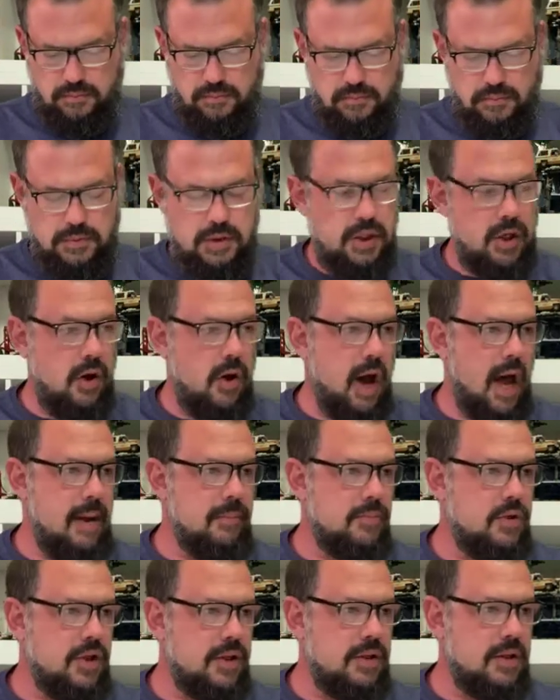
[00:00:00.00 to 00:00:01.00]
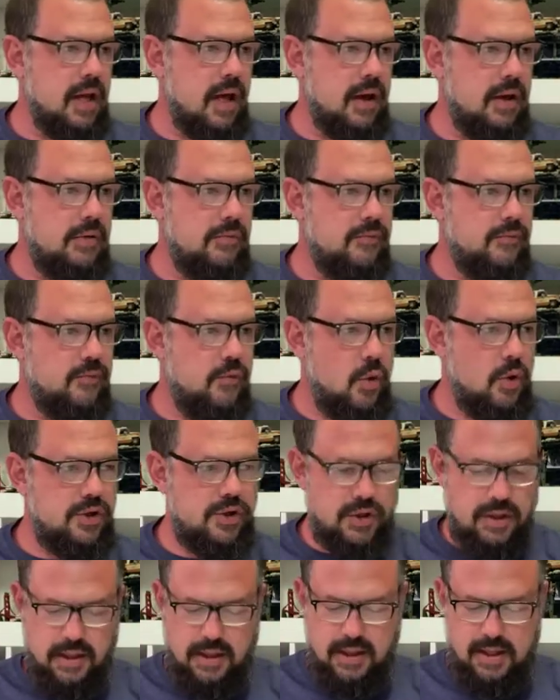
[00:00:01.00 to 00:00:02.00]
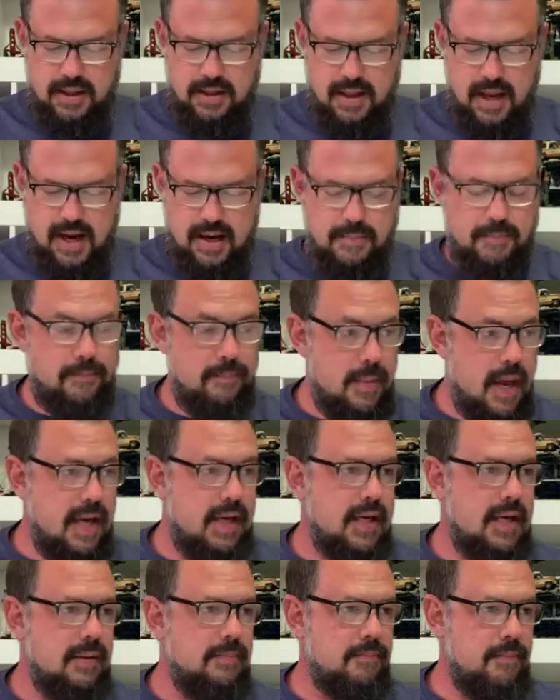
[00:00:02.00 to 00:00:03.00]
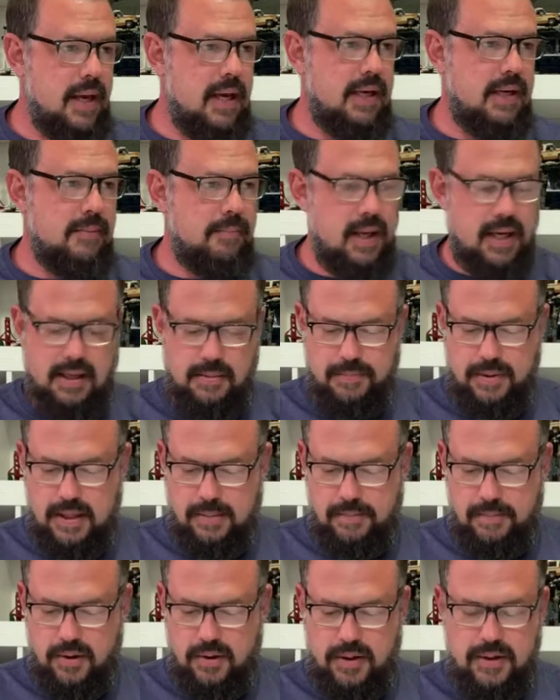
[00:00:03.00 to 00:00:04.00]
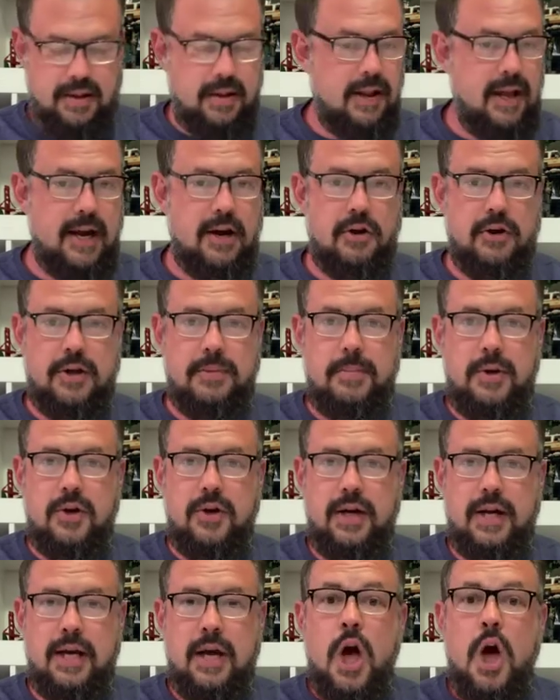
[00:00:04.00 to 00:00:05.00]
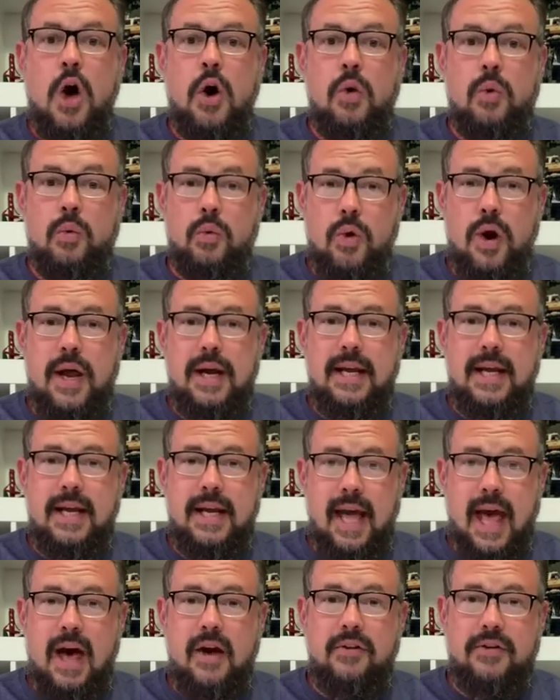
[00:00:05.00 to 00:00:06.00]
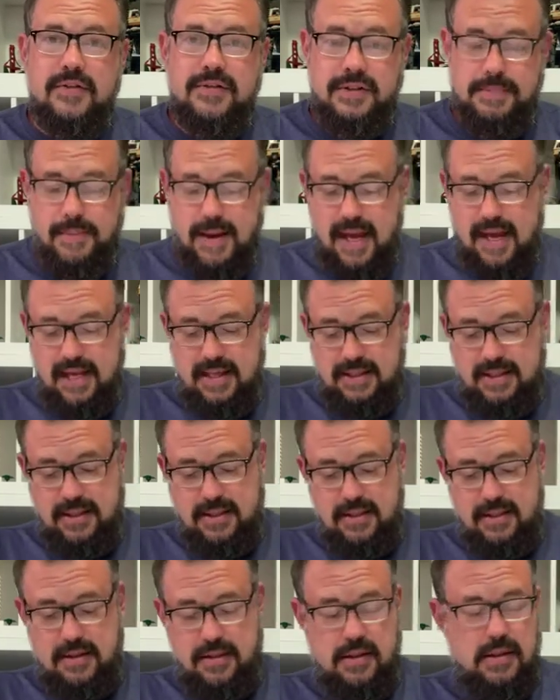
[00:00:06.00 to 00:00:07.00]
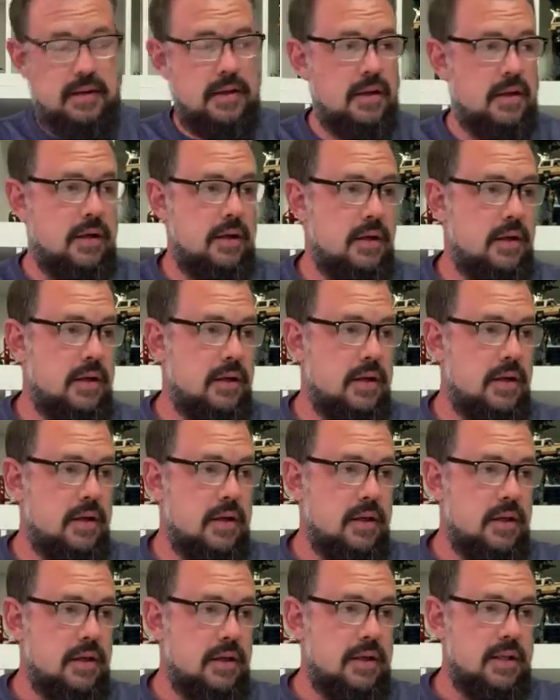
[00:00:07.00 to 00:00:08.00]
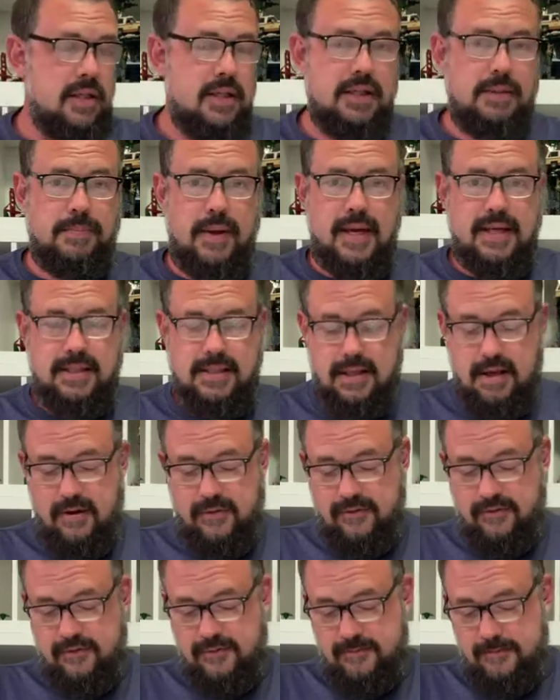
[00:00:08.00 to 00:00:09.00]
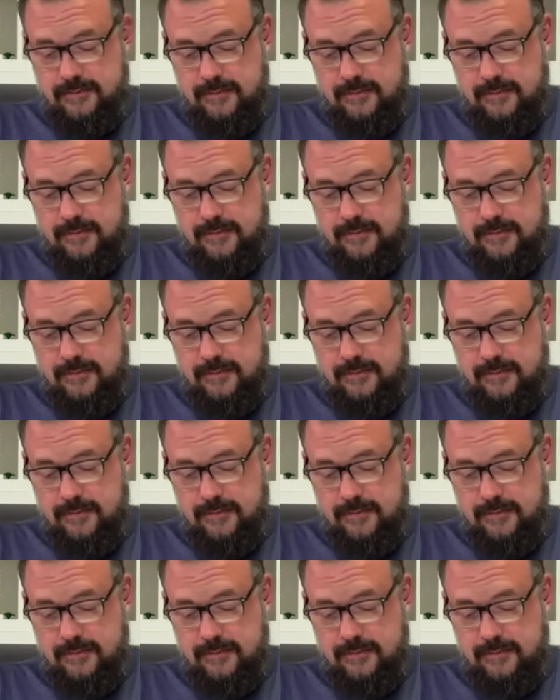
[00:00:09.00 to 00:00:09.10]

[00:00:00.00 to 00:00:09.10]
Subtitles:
So I'm just, unfortunately, like many, many, many people in the LEGO community, running out of space to display stuff.